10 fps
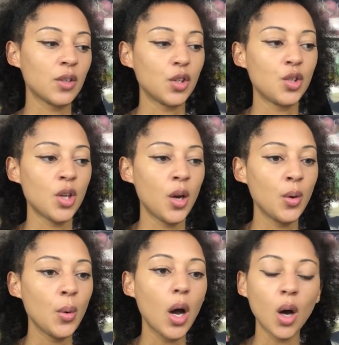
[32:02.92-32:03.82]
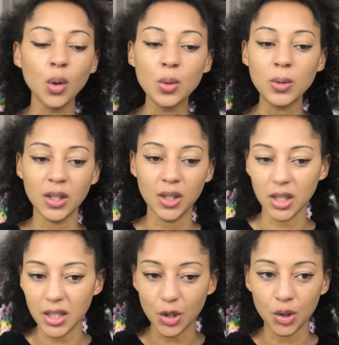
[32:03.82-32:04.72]
that's so old and
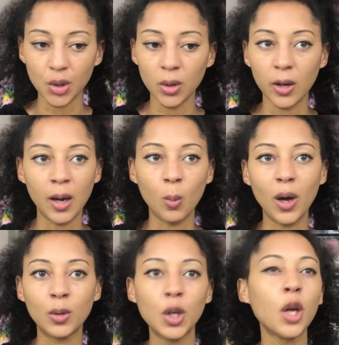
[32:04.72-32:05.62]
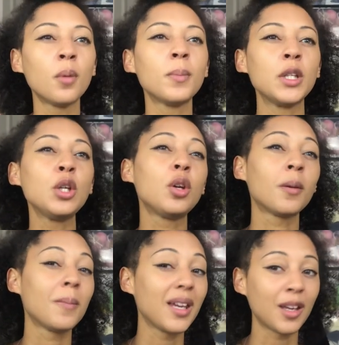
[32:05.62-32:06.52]
traditional and well known, but you can
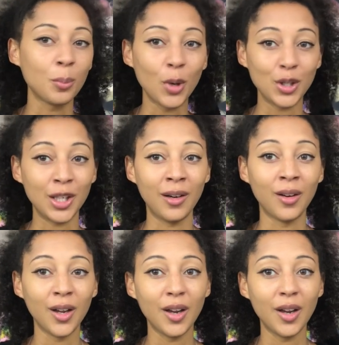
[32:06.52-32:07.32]
make it modern,